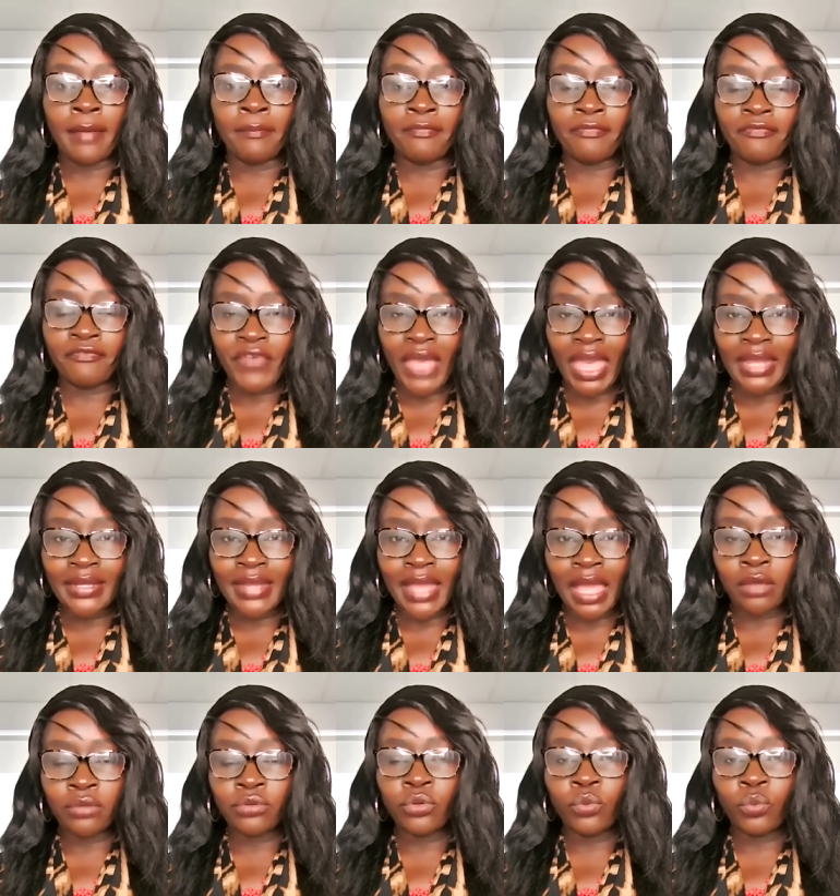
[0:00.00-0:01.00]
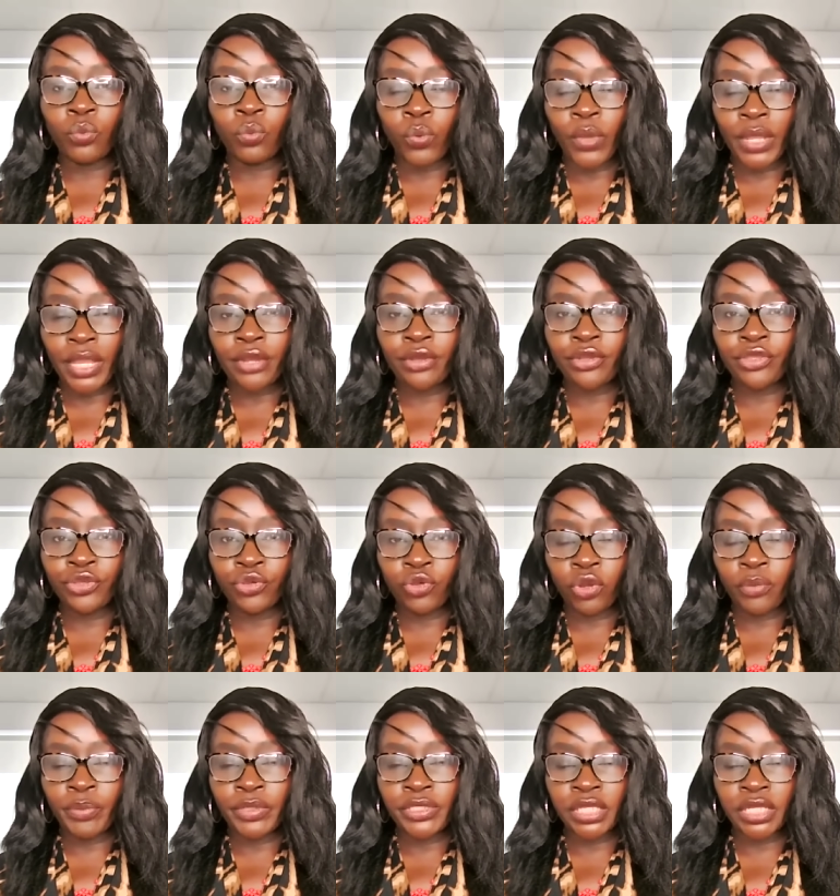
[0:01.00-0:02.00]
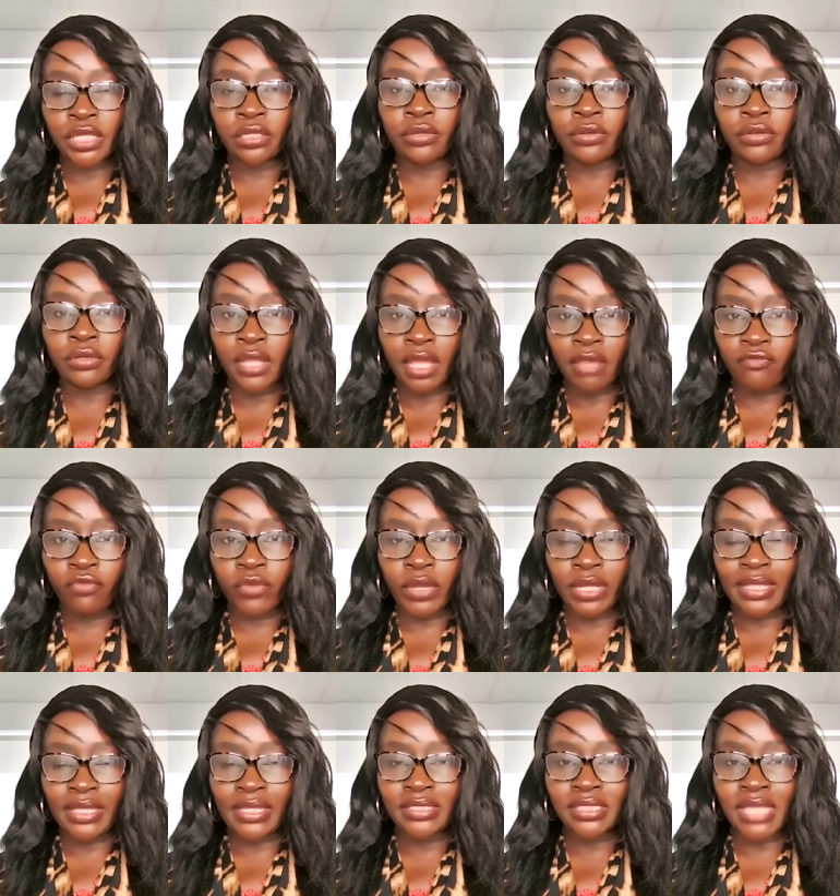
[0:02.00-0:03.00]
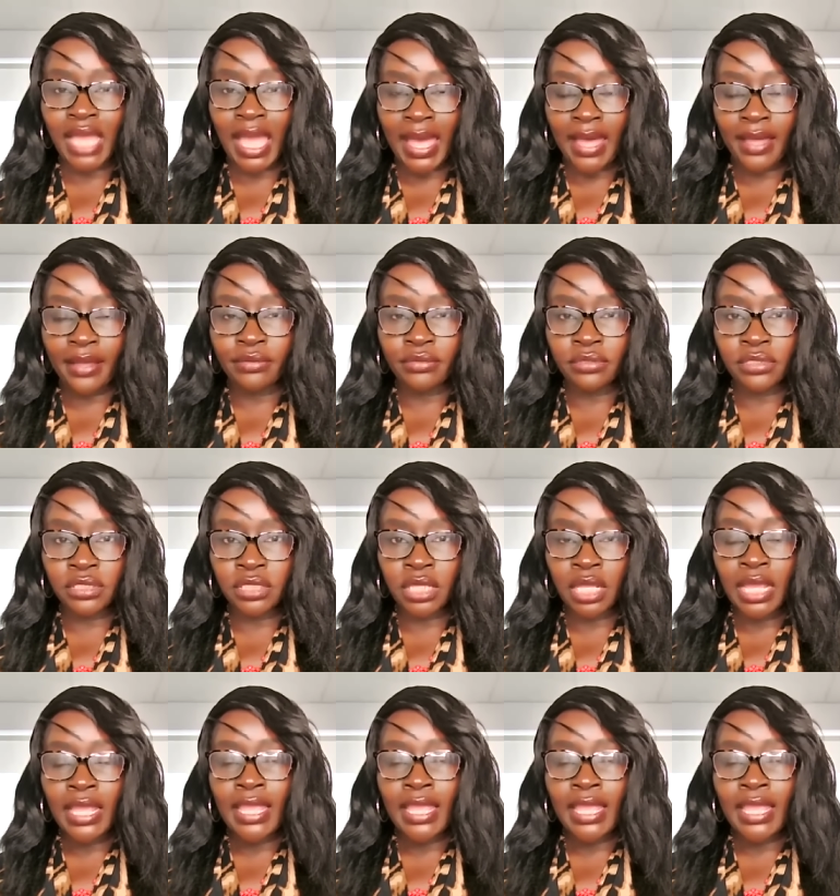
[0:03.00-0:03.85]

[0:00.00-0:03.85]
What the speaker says: find out where your particular loved one is housed